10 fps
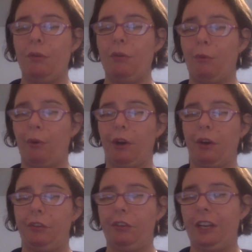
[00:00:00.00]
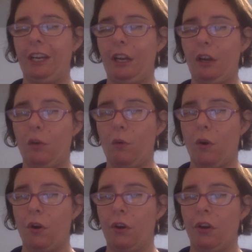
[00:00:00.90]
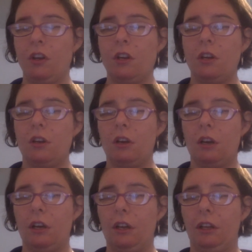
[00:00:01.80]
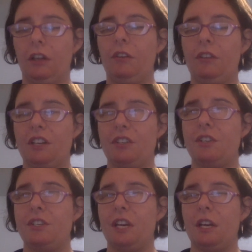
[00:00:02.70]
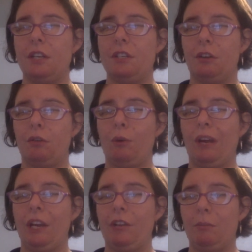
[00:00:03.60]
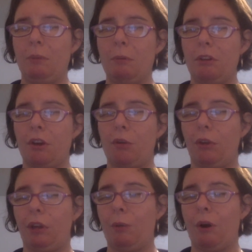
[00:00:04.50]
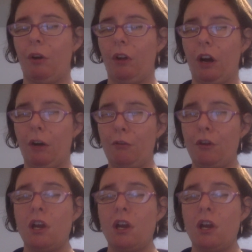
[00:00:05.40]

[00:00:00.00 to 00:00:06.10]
royalty, or uh, like duchesses and queens and people that are really well off.